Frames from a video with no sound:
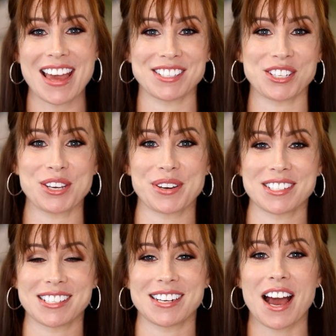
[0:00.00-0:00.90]
and so you
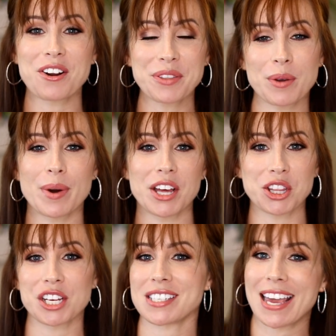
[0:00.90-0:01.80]
can see not only what
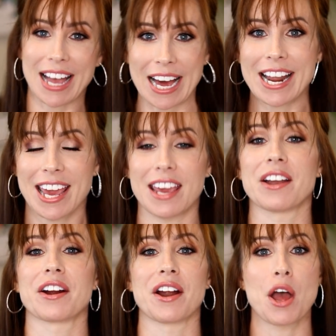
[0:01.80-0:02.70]
it looks like on a
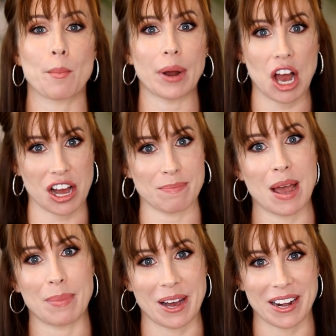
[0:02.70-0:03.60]
hanger, but on
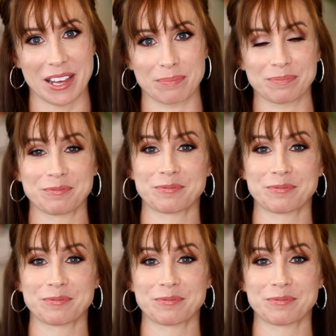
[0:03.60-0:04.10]
my body.